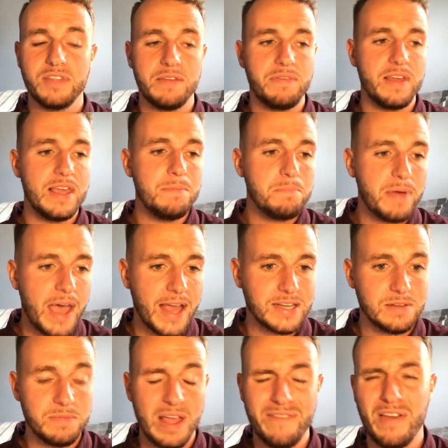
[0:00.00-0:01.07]
They've
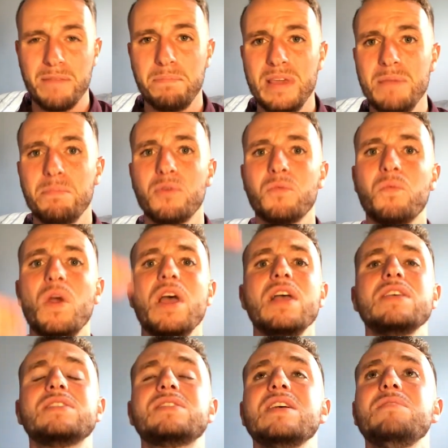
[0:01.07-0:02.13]
impacted me. I've had people
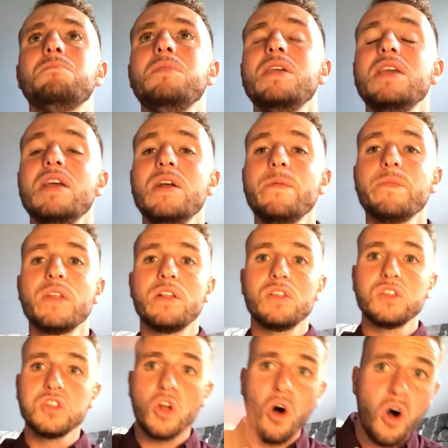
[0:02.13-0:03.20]
send me
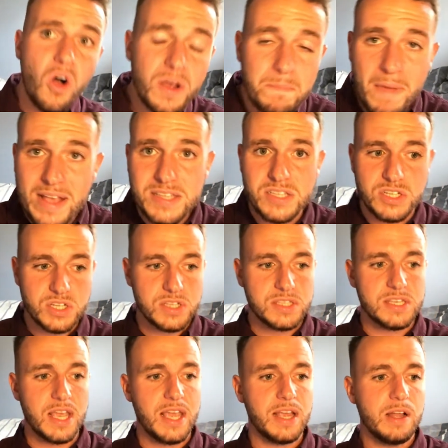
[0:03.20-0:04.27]
long messages
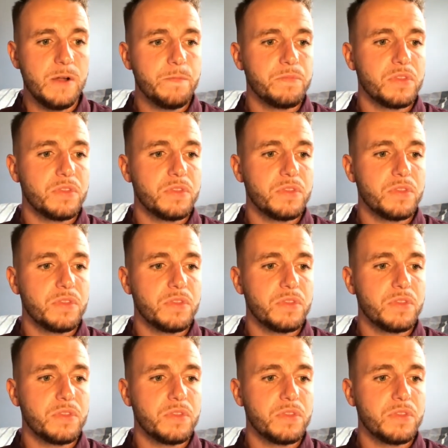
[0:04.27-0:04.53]
saying,